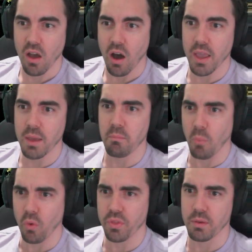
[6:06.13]
I am
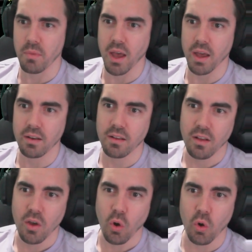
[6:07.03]
more than mad.
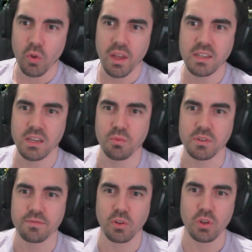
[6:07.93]
All I did
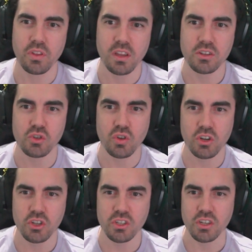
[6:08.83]
was follow the
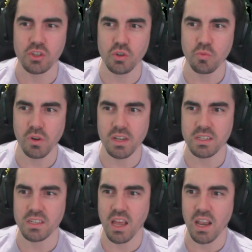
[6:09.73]
instructions and do what it
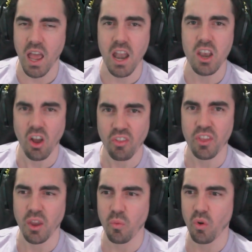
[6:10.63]
said, and
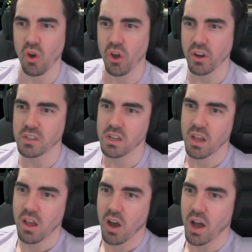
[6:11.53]
nothing worked.
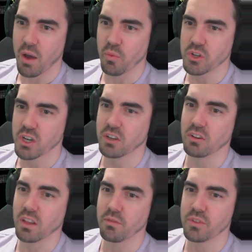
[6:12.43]
I wish I
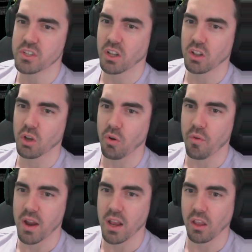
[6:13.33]
could give this a lower
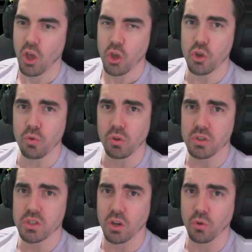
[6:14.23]
rating. You
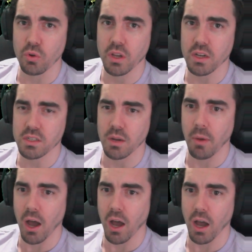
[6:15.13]
lost a good
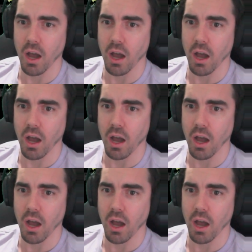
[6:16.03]
customer.